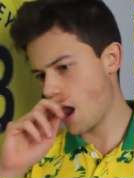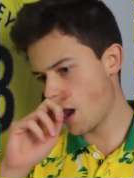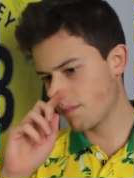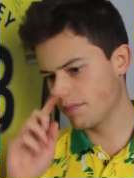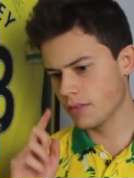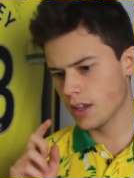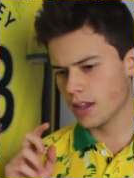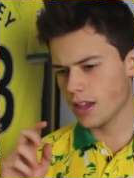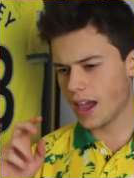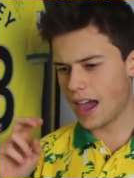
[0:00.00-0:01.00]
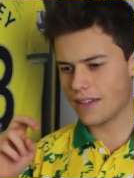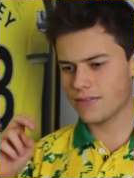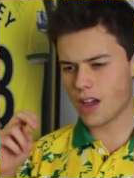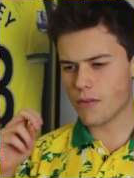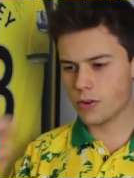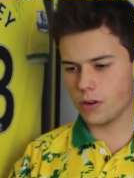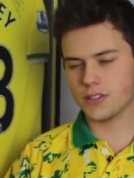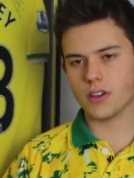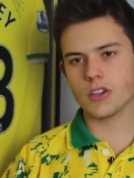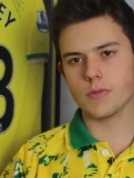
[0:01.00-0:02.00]
And I've
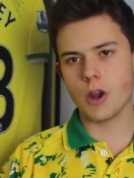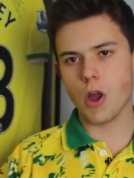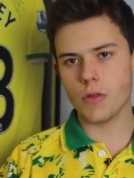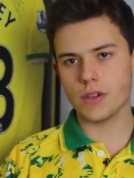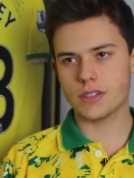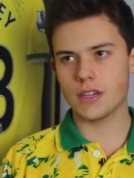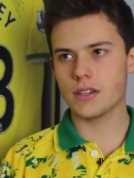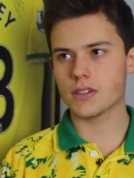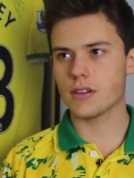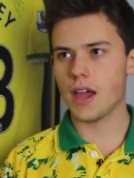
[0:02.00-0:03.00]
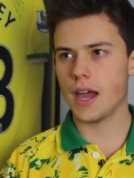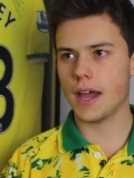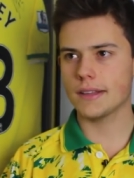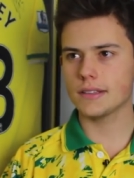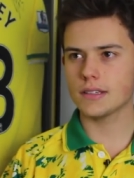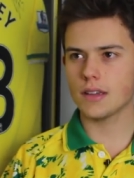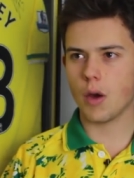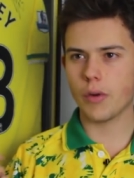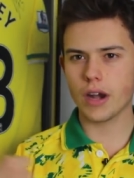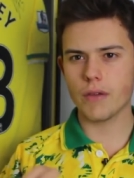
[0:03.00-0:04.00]
criticised him a lot this season, and
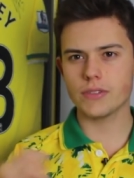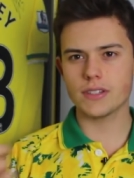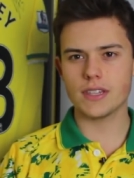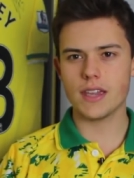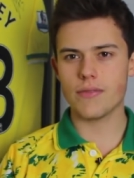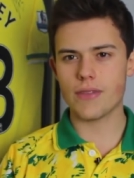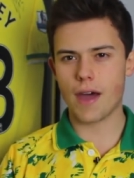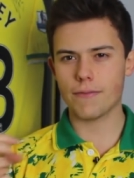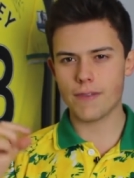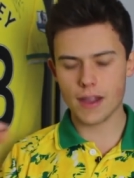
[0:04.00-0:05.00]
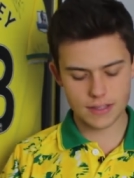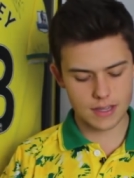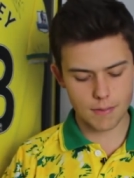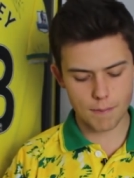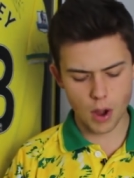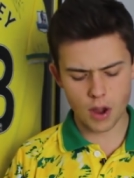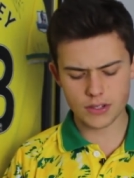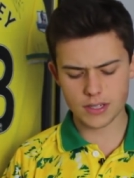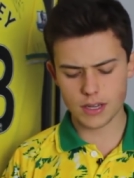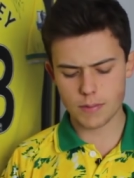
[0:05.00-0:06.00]
I would love to see if that affects him
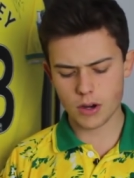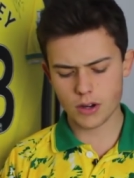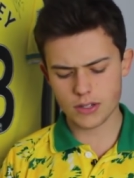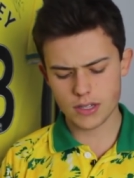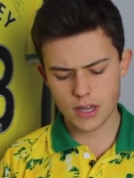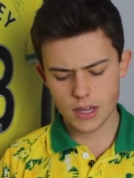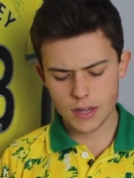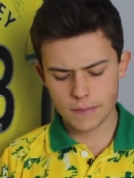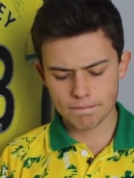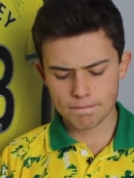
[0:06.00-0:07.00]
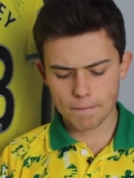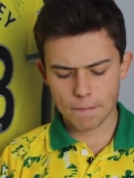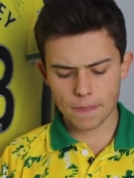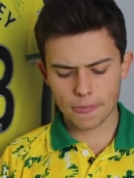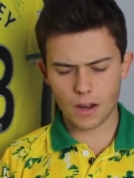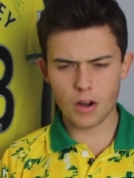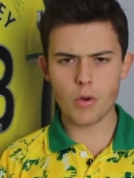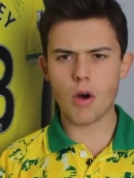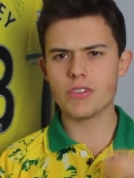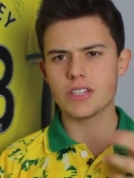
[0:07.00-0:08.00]
personally, because I
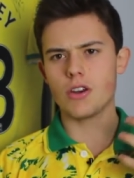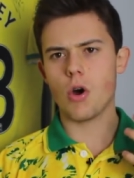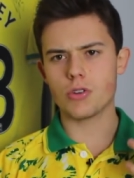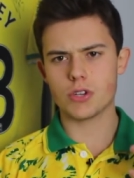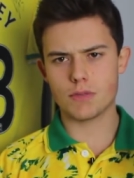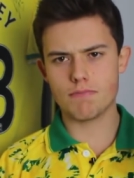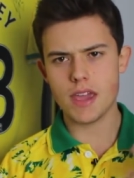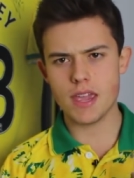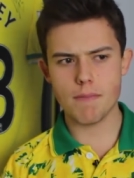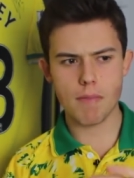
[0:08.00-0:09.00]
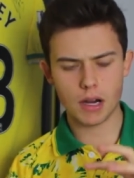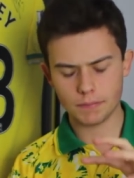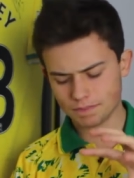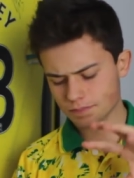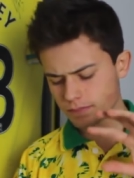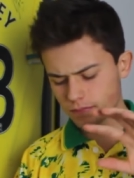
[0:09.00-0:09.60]
know obviously not just me, but